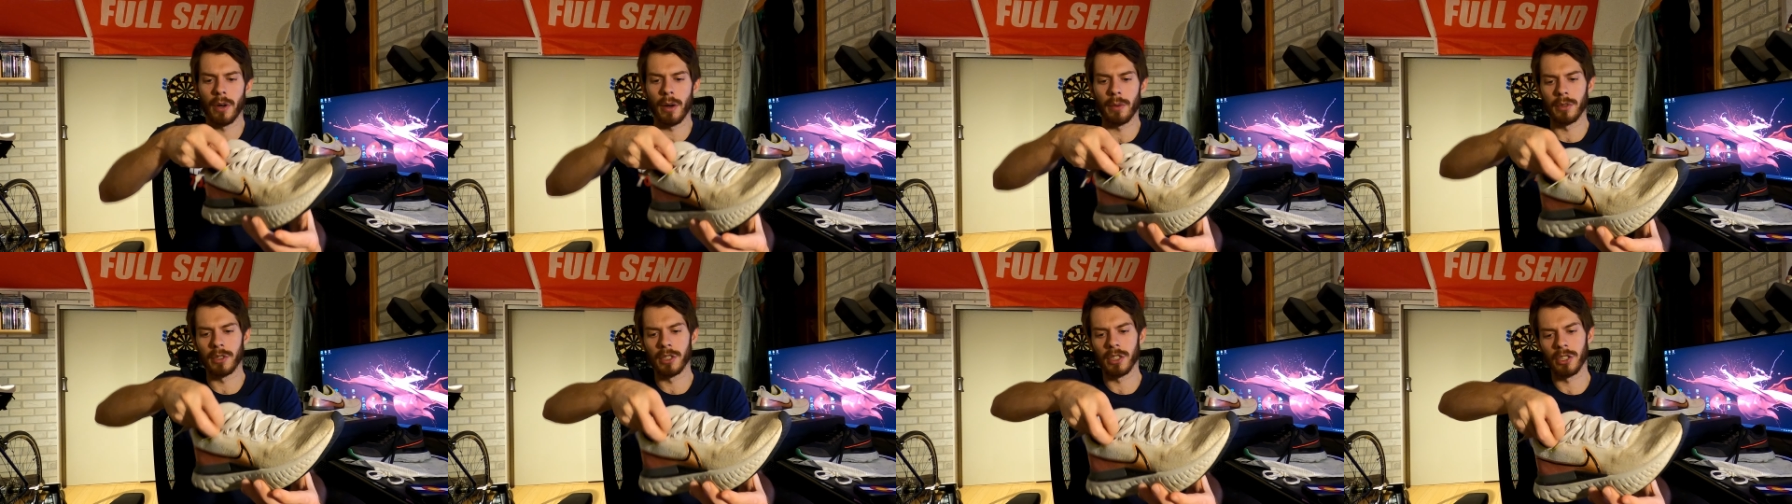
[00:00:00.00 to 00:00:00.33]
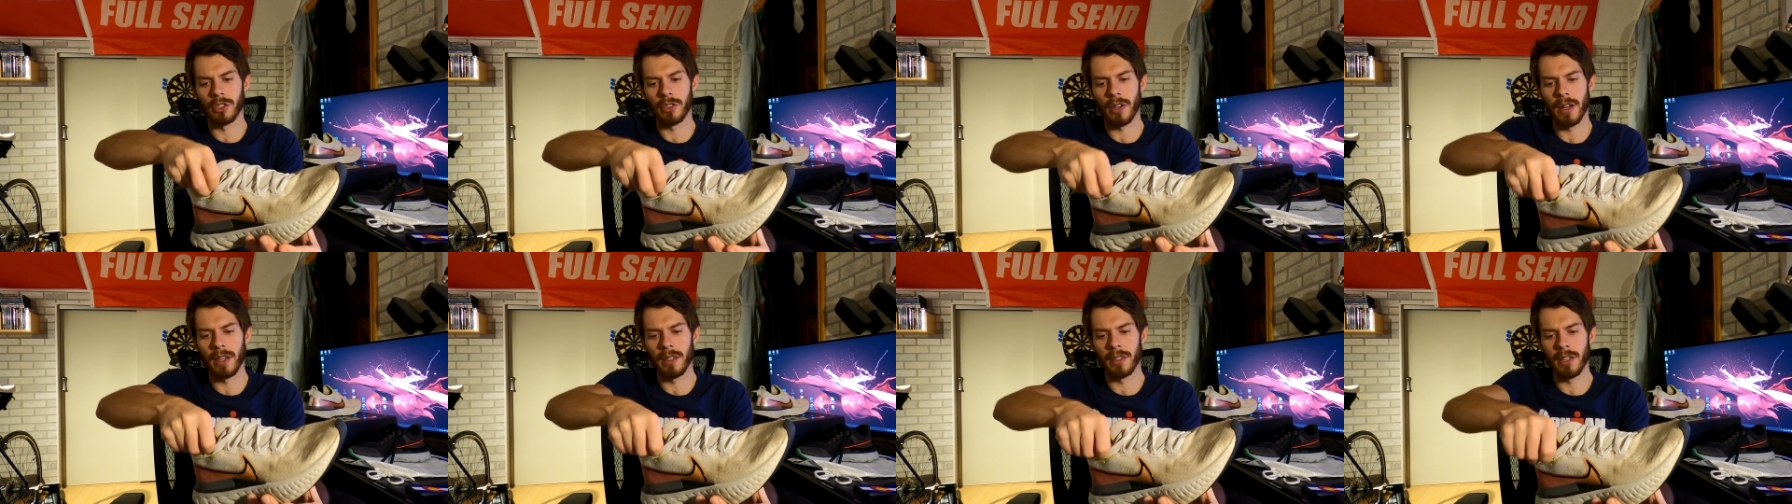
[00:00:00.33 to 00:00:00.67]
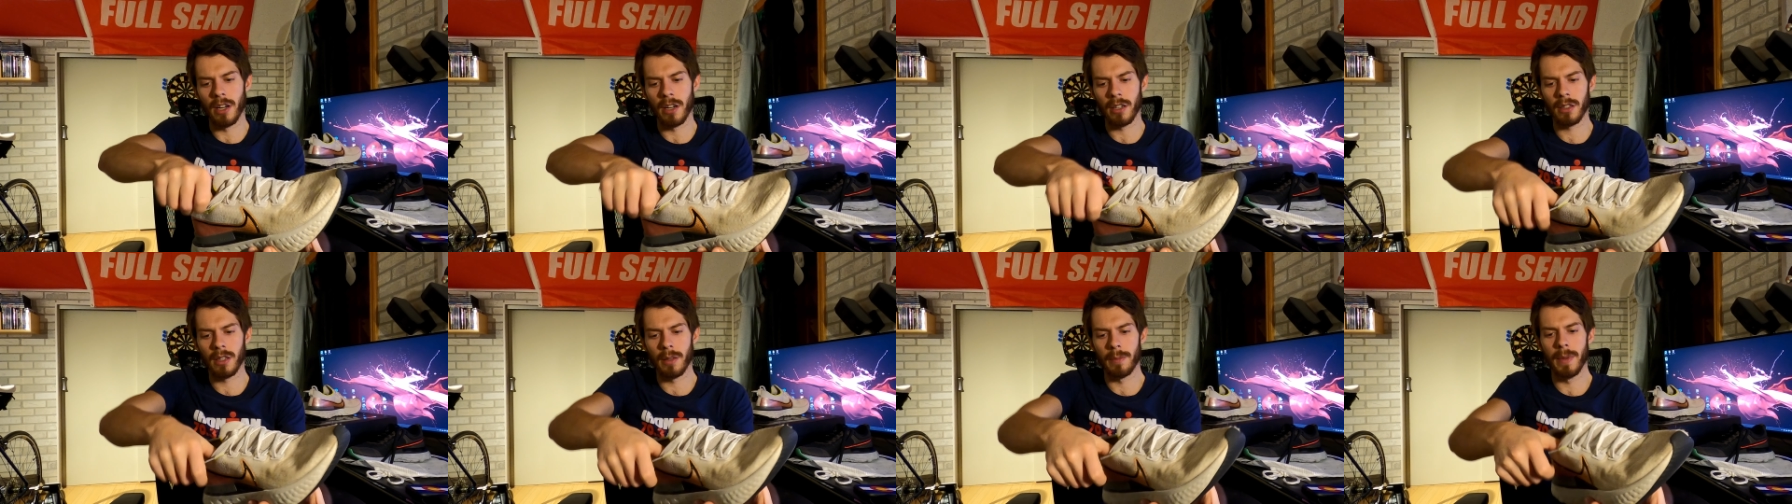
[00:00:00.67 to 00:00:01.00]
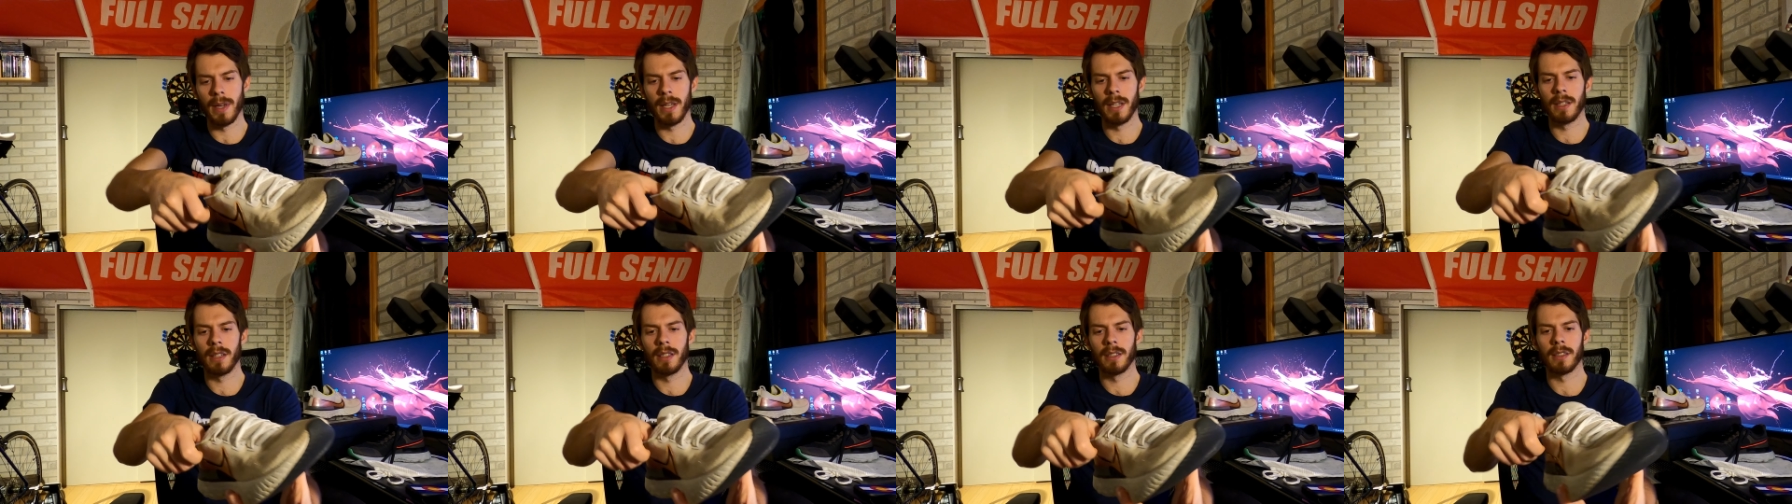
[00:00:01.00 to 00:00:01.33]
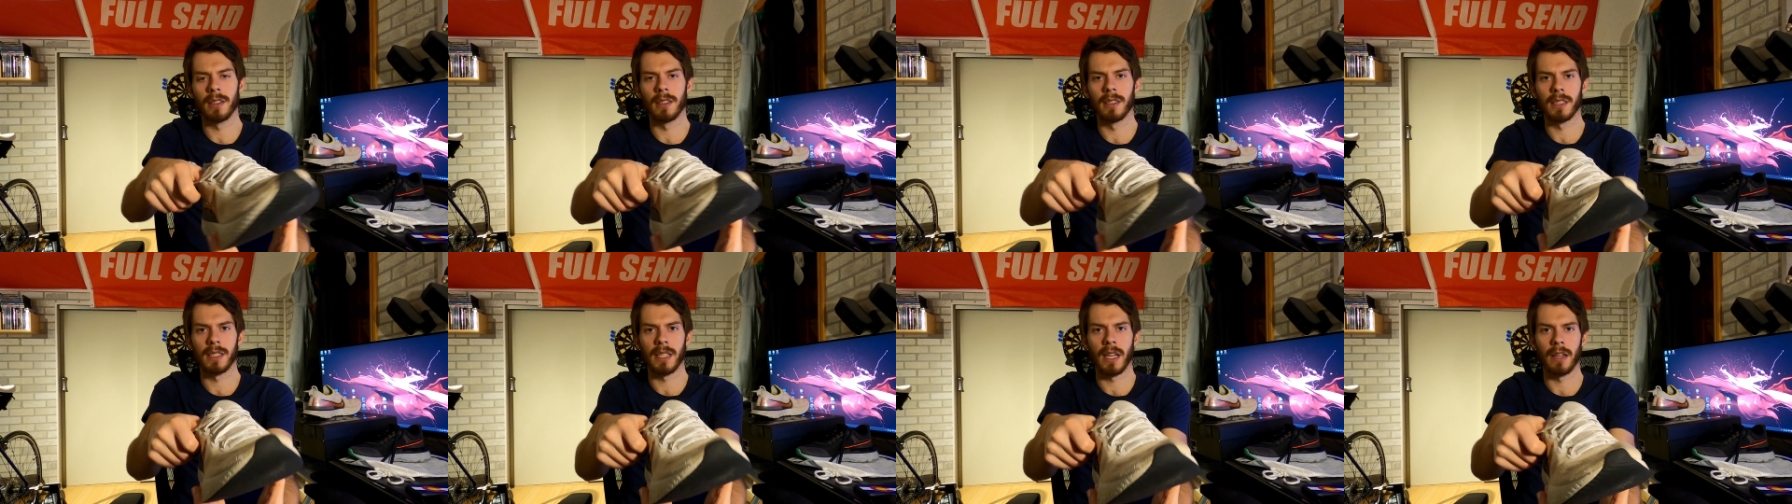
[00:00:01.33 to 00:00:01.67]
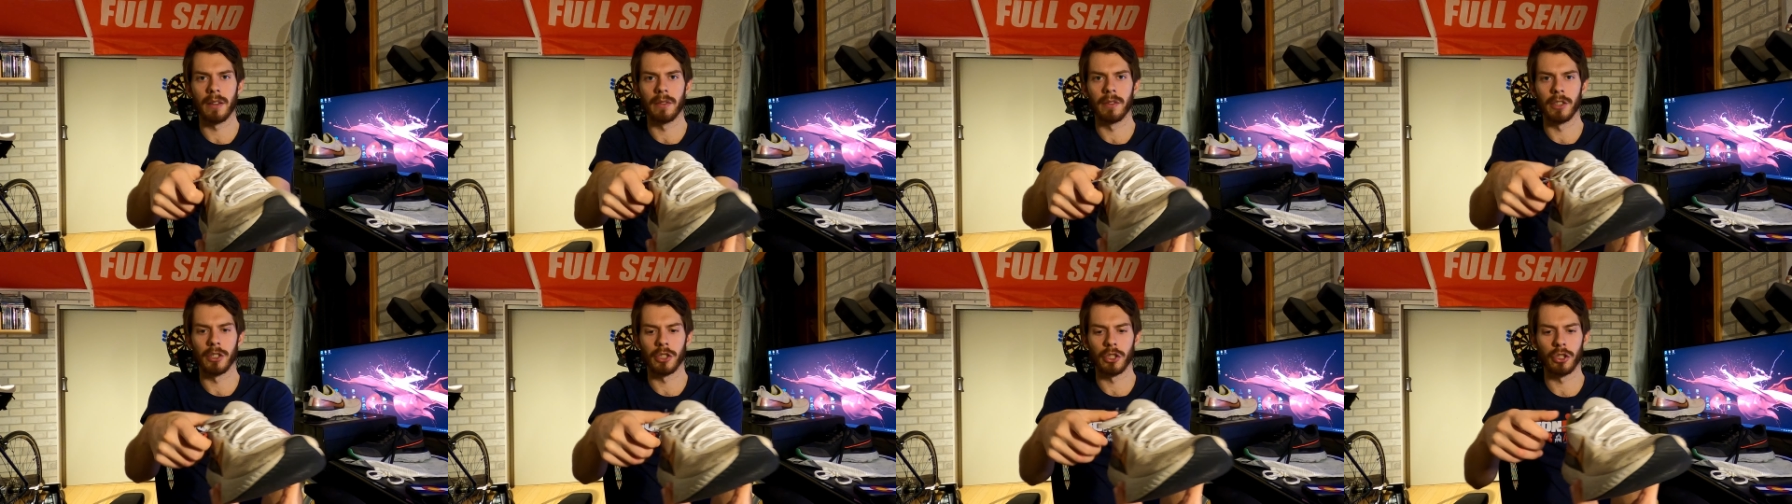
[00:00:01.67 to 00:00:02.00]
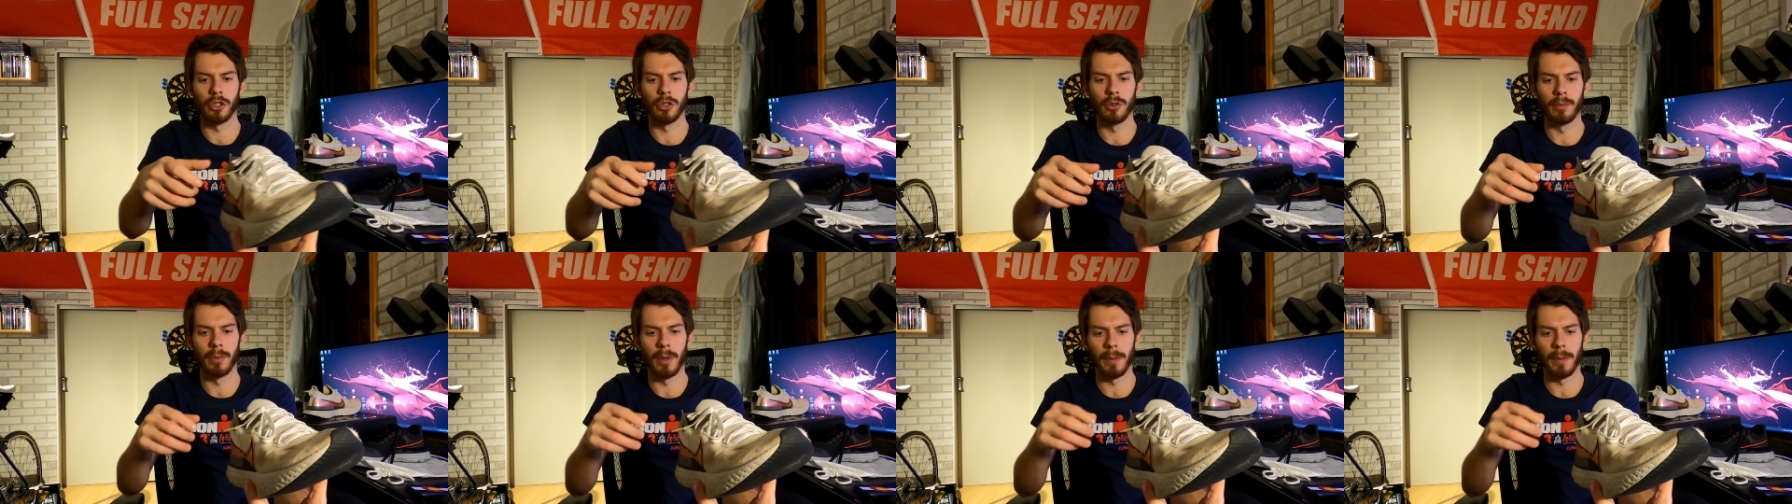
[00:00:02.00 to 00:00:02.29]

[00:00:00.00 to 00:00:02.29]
I would just try to tuck them into the side of the shoe.